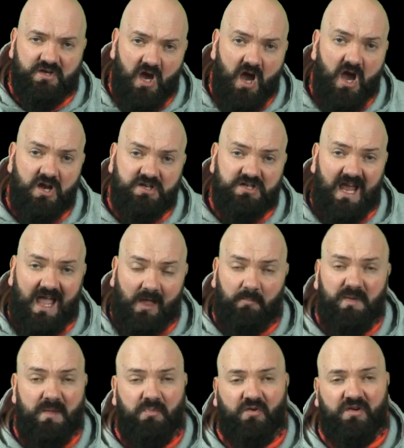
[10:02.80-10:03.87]
card to help
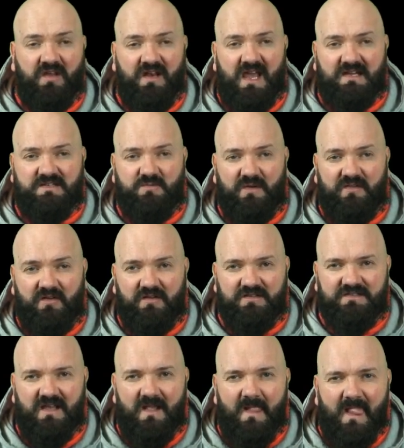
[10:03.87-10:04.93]
people connect with
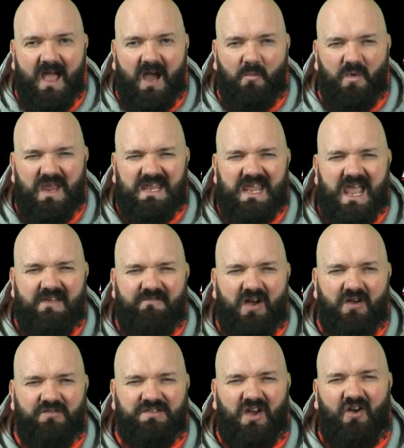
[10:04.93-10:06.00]
us, and we gave
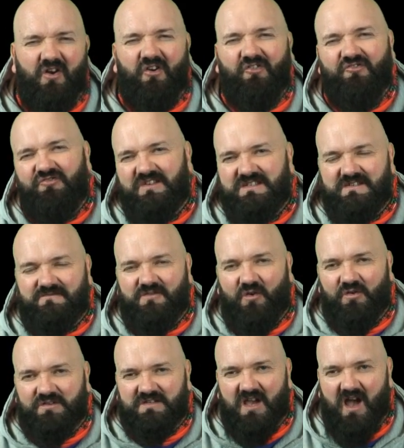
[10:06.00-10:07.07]
out hundreds of
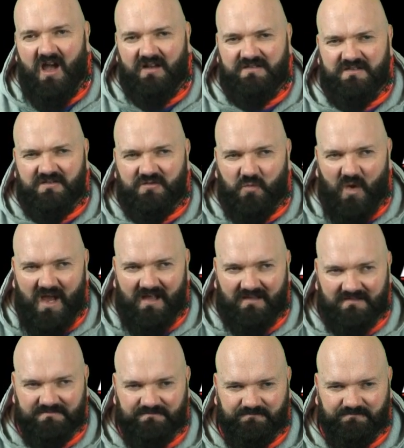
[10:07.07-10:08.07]
those cards as well.